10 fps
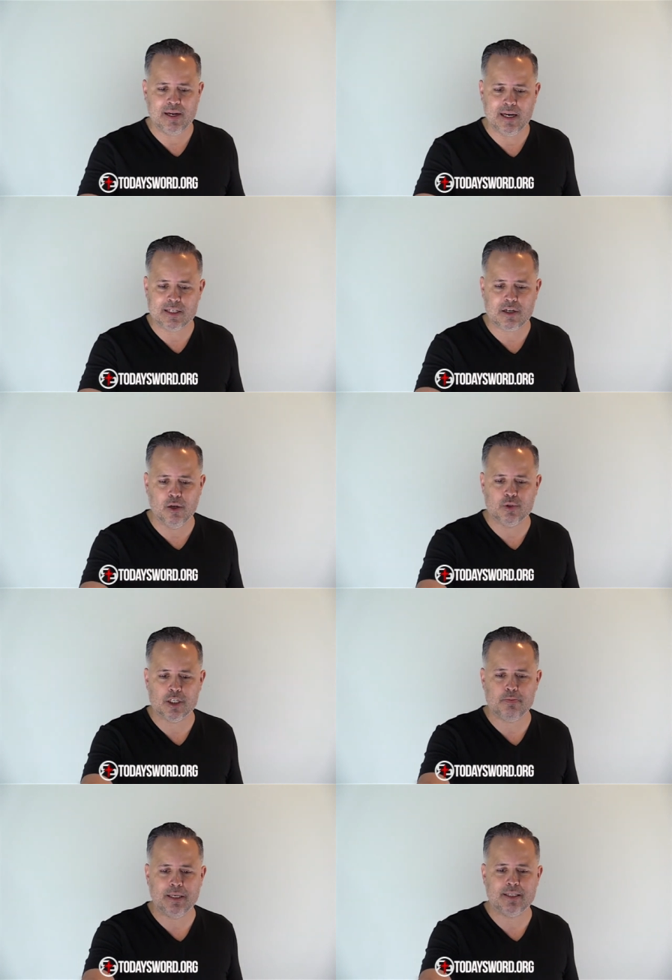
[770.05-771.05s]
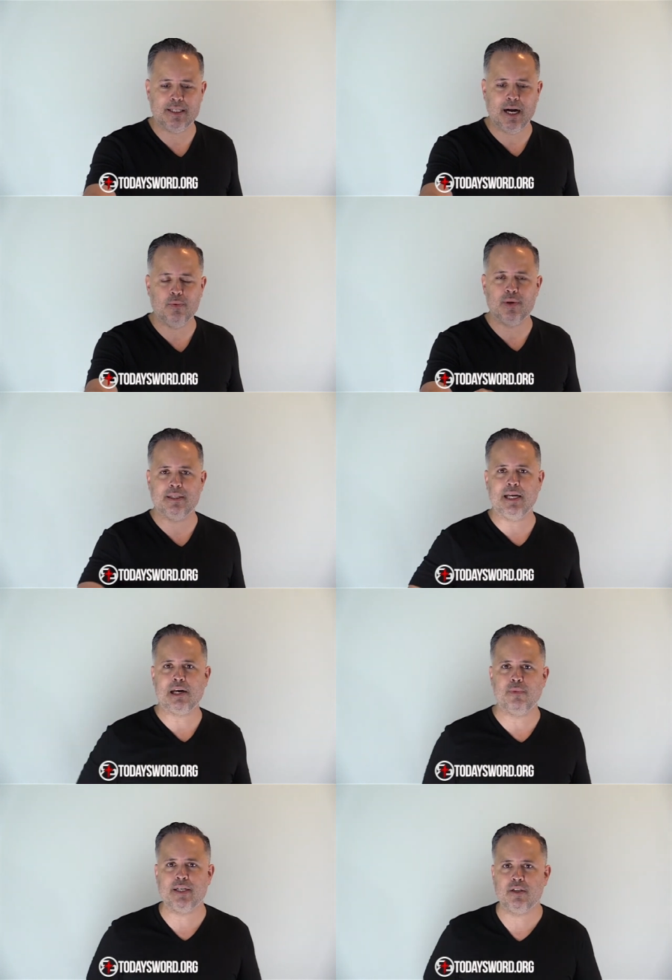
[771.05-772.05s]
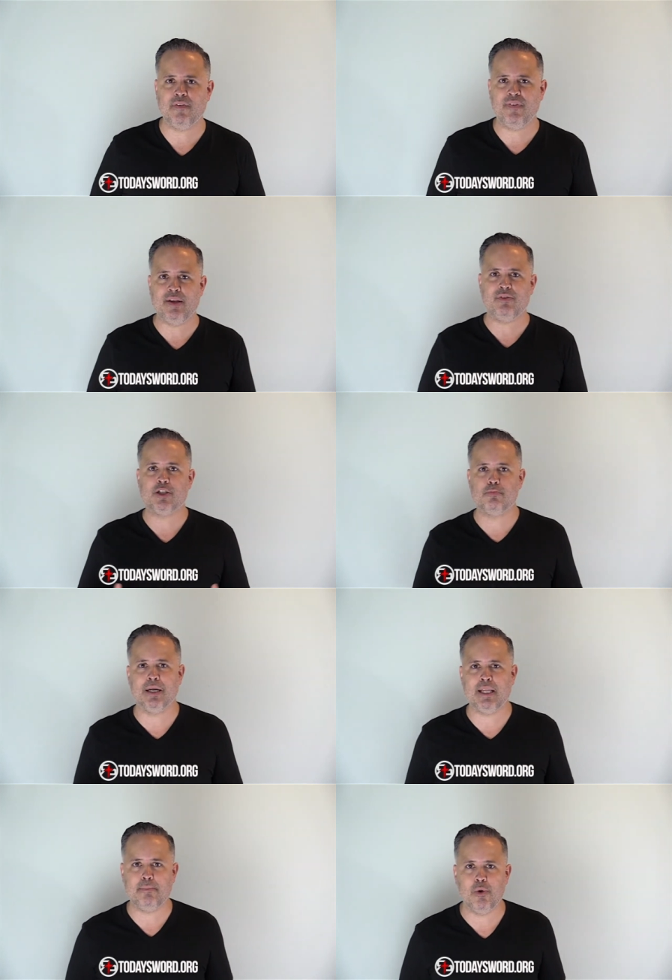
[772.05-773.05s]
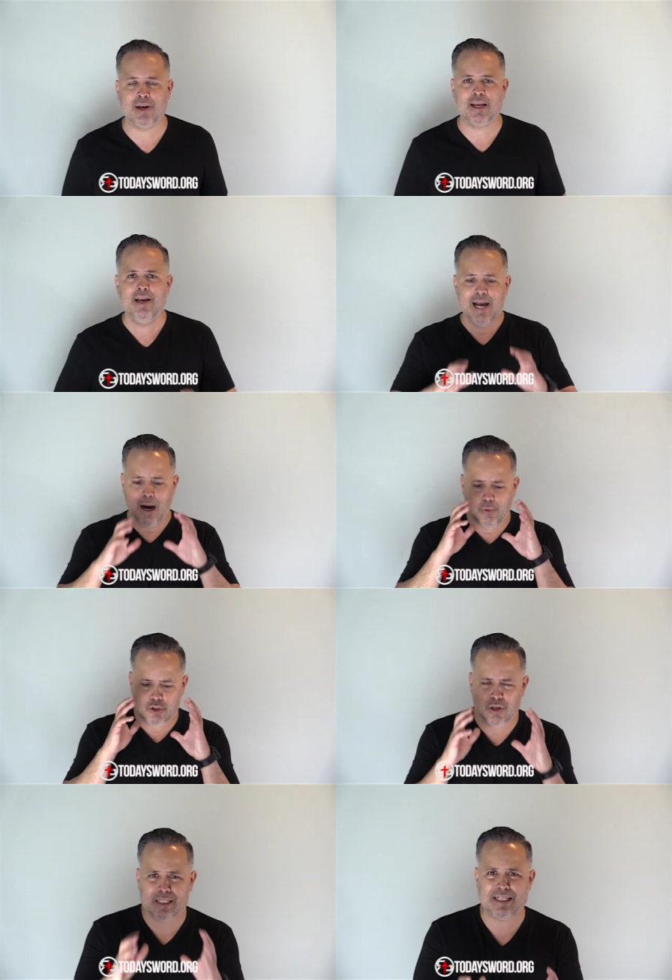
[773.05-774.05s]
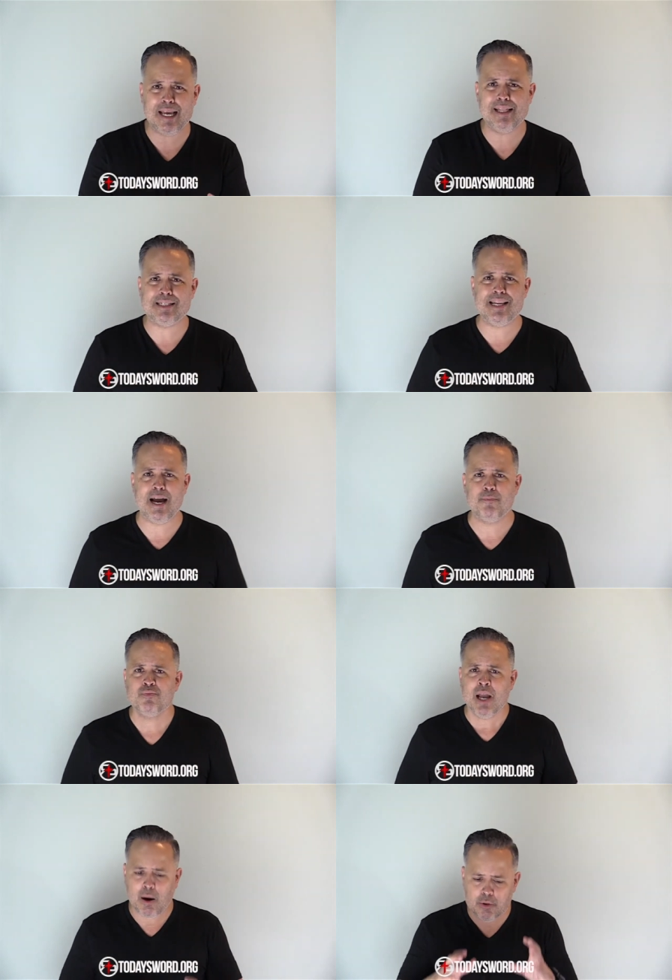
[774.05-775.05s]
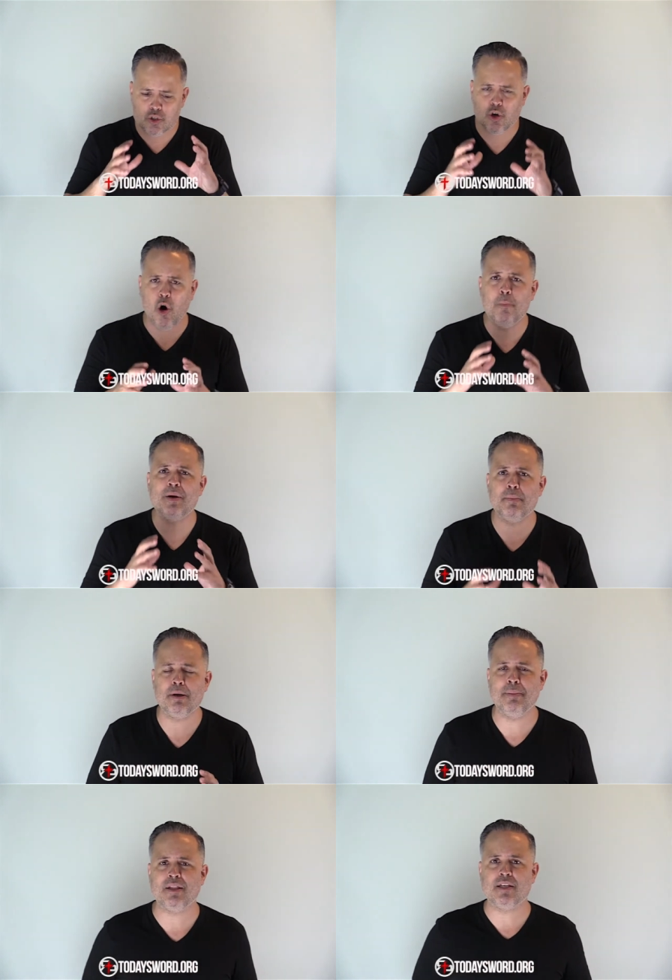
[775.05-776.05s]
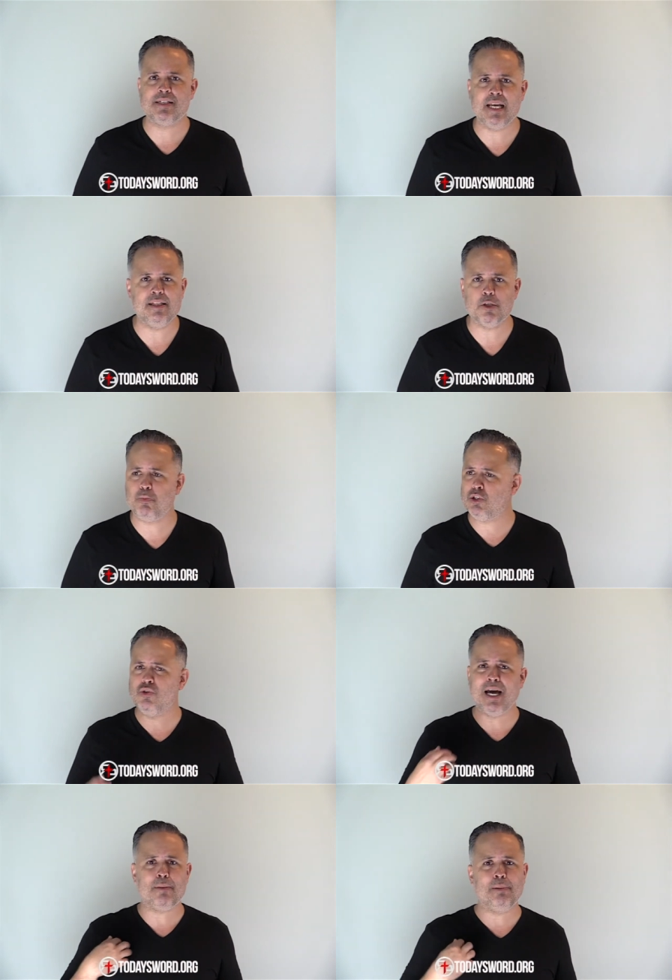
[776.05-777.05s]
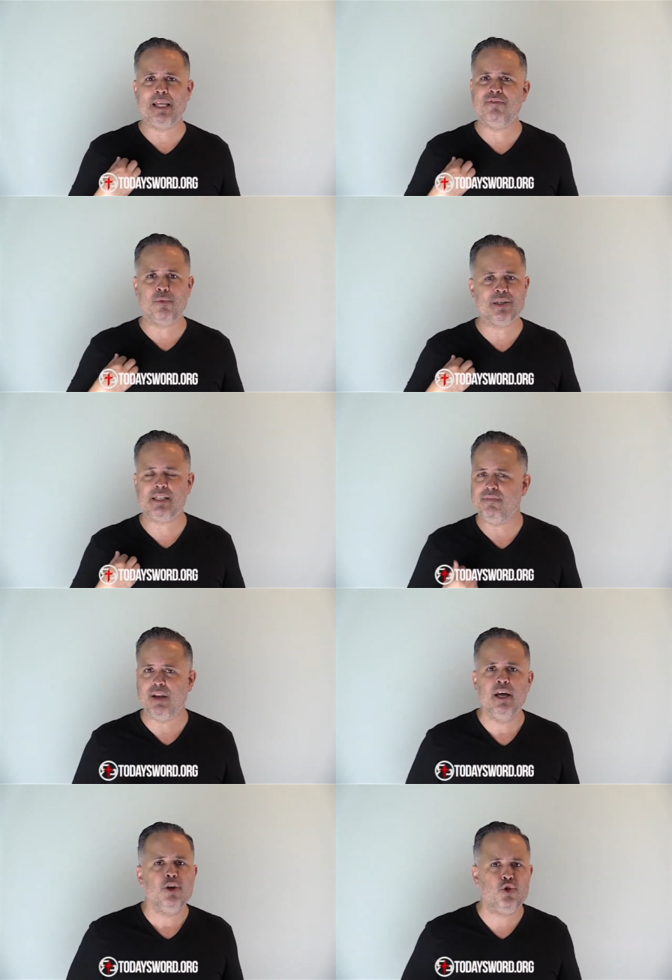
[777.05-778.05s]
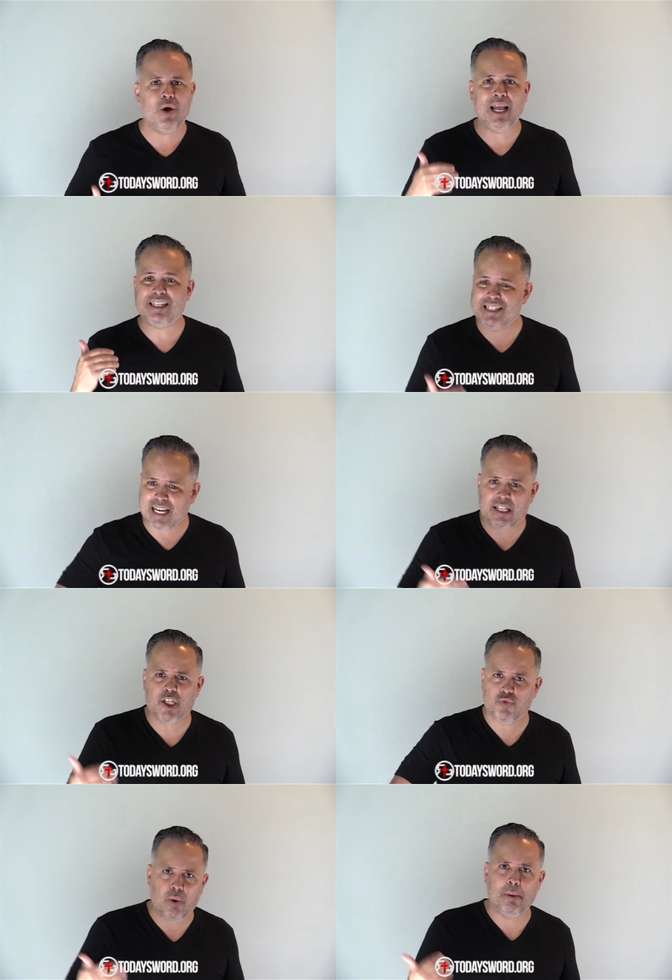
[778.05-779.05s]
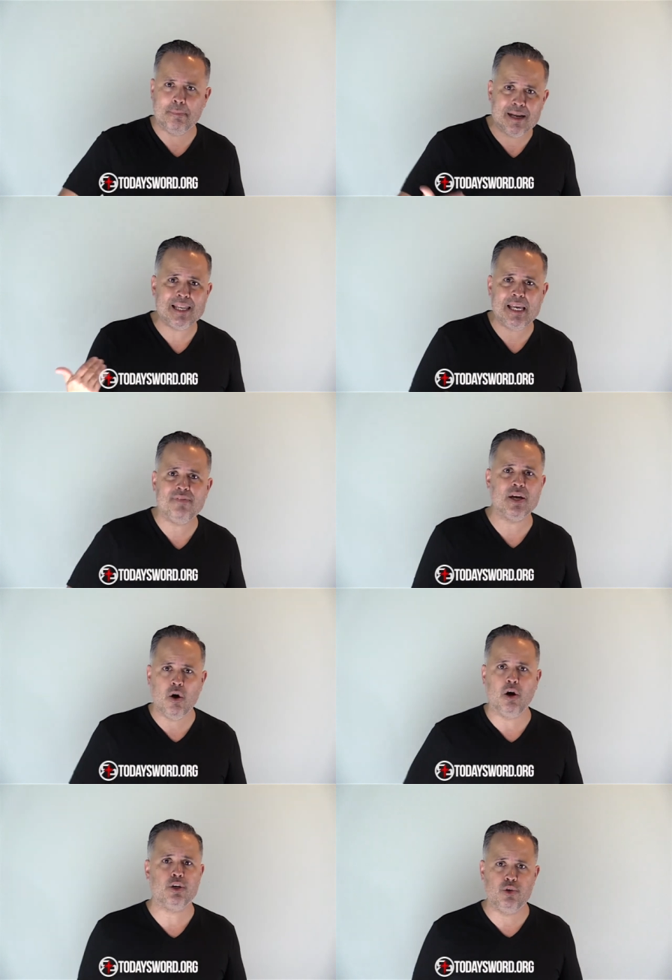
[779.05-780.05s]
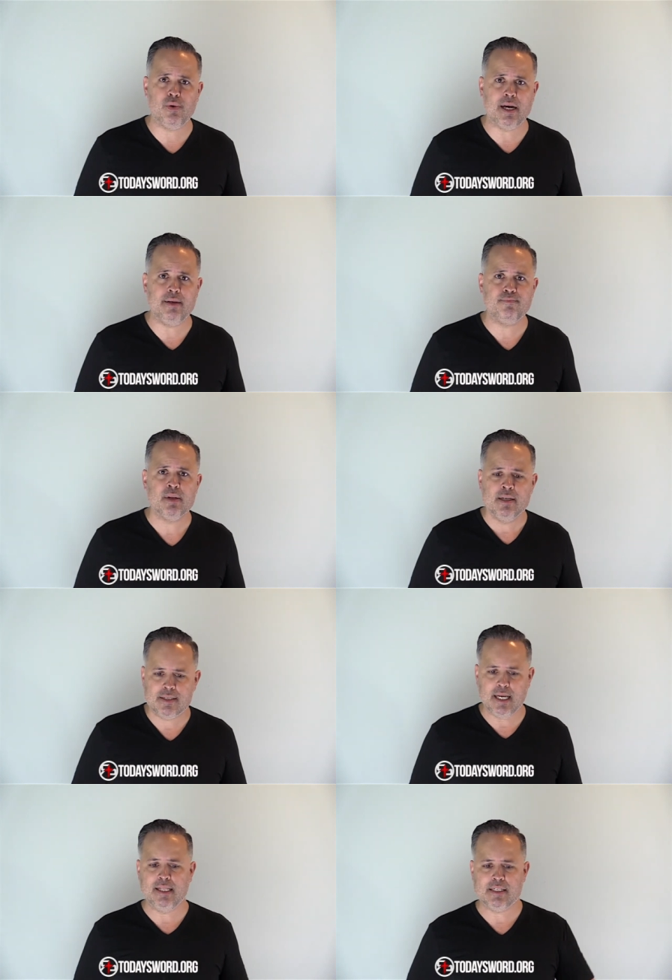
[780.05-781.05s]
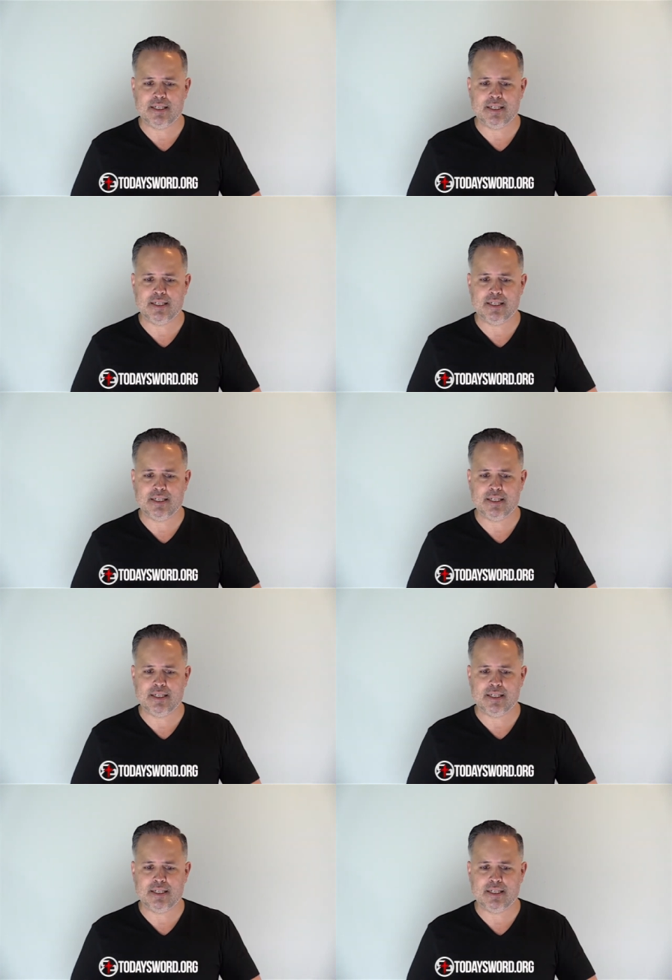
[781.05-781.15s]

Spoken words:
Let's close this message out with a declaration of faith this Monday morning. I want you to say this now. I want you to open up your mouth and say this, but you got to believe and receive it. You got to say this from a believing heart. You ready? Say this.